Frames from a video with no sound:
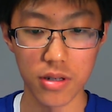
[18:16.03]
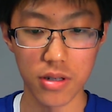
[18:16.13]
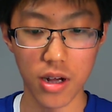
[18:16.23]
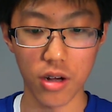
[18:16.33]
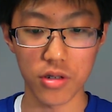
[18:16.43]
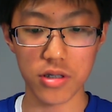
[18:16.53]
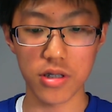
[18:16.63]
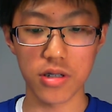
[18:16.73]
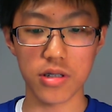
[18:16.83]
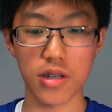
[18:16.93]
Now, this
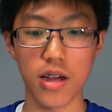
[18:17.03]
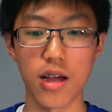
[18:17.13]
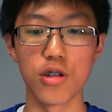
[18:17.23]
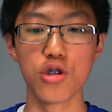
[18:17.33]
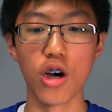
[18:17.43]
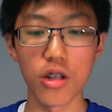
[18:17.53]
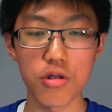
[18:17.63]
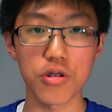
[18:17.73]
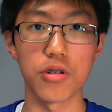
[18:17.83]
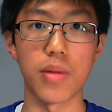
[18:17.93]
is
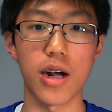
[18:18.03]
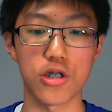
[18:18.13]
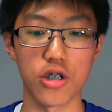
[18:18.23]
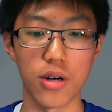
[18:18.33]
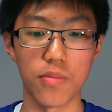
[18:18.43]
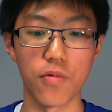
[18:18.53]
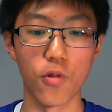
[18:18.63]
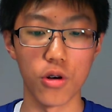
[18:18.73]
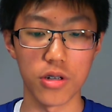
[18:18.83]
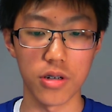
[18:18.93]
another good matchup
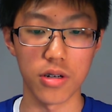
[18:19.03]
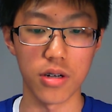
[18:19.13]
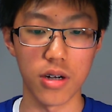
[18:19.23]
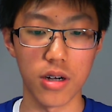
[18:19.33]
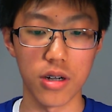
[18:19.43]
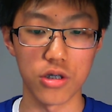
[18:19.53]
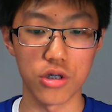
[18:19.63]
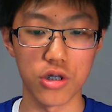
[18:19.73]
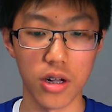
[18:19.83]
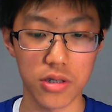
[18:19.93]
for the
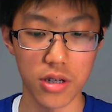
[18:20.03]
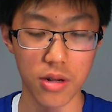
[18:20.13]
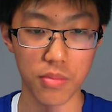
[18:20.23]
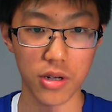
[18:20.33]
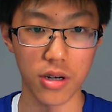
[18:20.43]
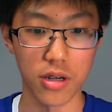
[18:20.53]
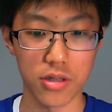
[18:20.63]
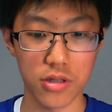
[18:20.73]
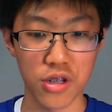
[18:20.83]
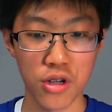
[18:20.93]
Jellicent
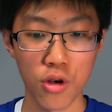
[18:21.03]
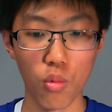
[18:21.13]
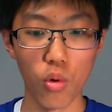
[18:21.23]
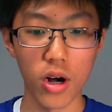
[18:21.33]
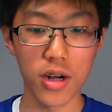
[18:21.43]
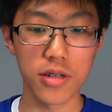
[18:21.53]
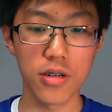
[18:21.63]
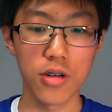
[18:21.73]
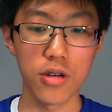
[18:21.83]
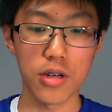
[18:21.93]
because,
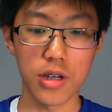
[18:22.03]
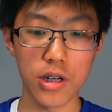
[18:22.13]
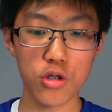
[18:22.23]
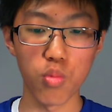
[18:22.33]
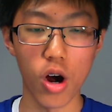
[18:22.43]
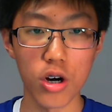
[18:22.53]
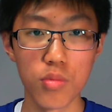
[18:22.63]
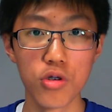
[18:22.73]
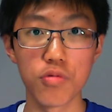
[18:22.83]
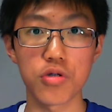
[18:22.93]
one, its
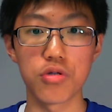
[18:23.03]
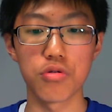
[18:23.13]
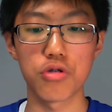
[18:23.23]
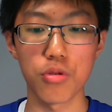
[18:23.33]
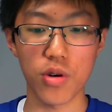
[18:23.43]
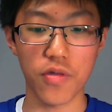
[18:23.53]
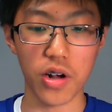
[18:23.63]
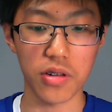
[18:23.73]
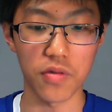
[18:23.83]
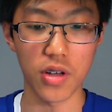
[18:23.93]
water moves do super
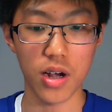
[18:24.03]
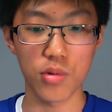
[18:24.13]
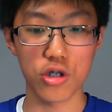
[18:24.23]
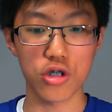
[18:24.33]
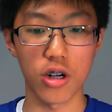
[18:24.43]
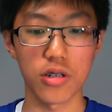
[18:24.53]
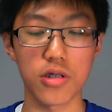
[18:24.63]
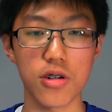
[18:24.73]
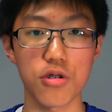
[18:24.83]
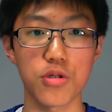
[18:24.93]
effective damage on the
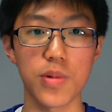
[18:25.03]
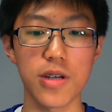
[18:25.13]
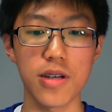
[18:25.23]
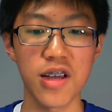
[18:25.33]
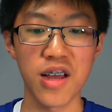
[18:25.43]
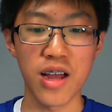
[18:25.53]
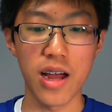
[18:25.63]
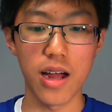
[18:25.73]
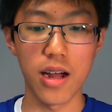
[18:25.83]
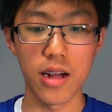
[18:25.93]
Diggersby,
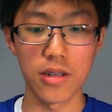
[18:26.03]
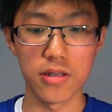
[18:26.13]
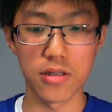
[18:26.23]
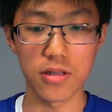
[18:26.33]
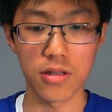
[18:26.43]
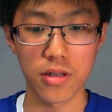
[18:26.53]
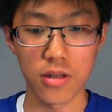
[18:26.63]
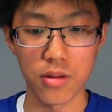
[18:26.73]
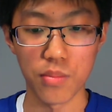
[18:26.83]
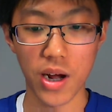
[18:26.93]
and
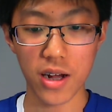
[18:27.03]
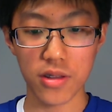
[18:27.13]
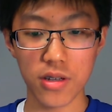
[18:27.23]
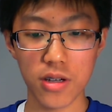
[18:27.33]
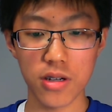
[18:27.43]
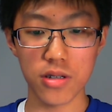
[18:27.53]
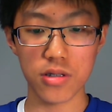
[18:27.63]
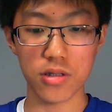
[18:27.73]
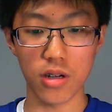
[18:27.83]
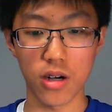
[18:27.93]
bad thing is,